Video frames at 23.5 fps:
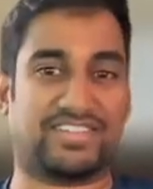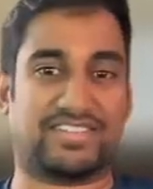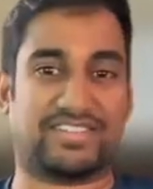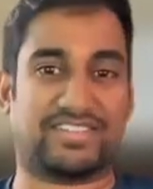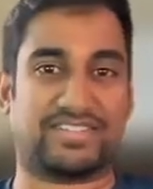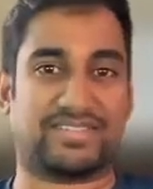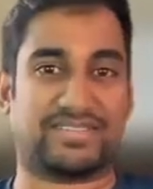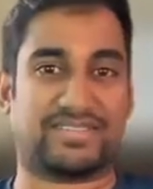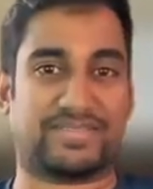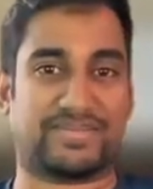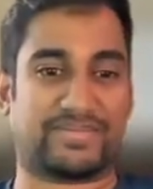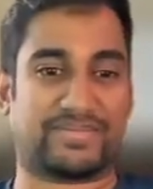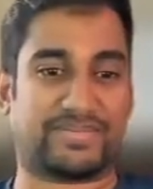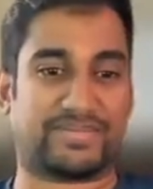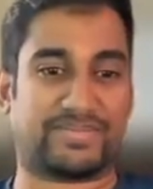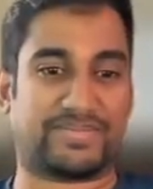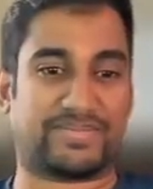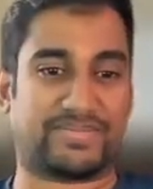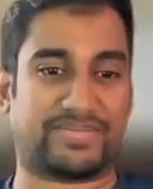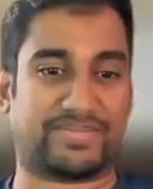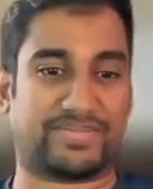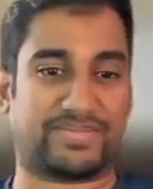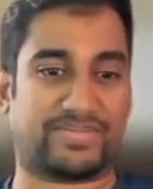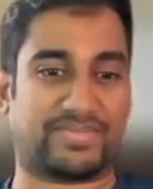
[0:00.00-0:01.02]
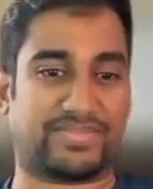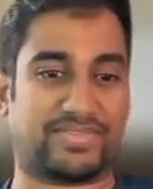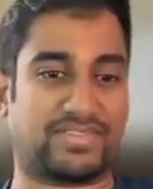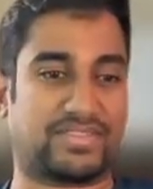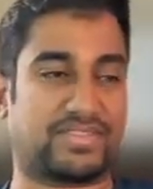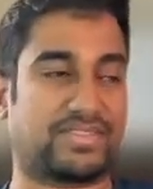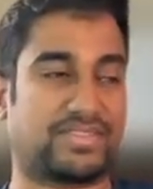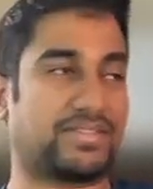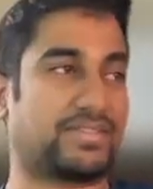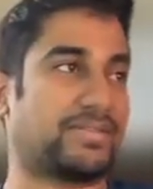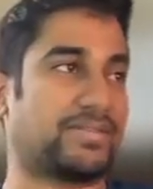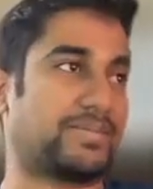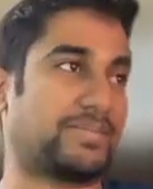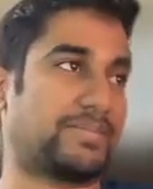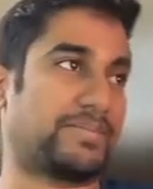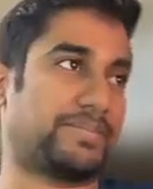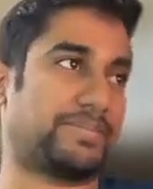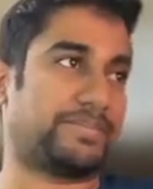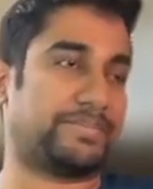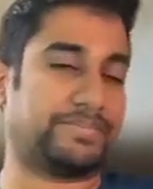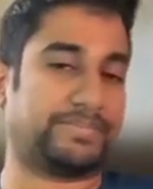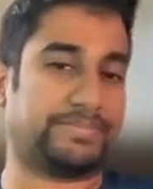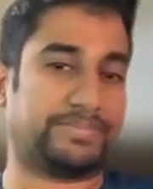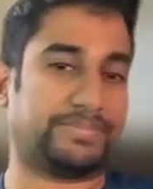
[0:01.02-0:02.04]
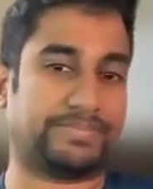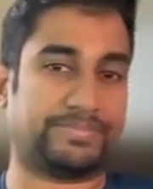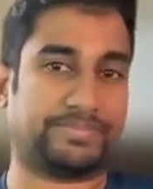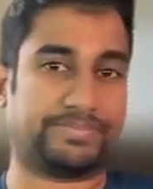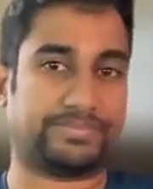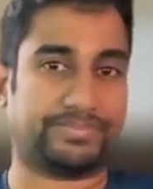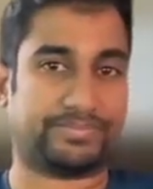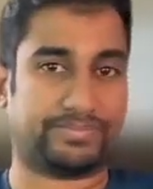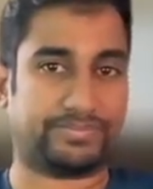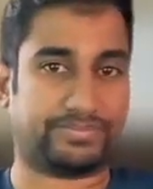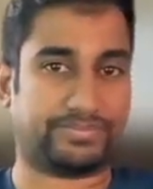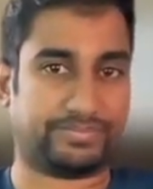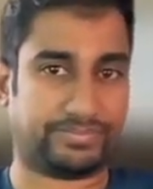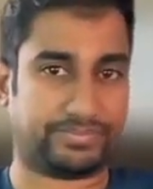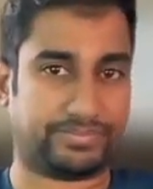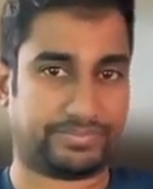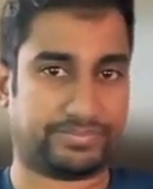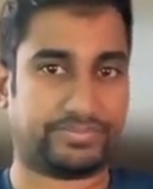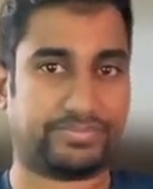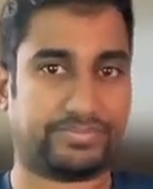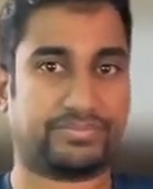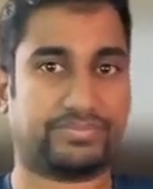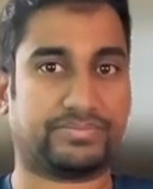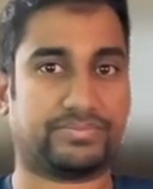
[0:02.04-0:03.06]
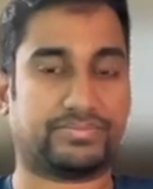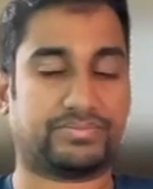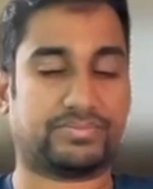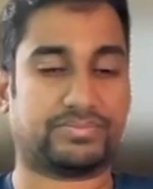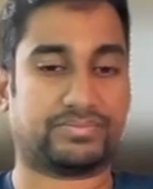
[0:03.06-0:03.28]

[no speech]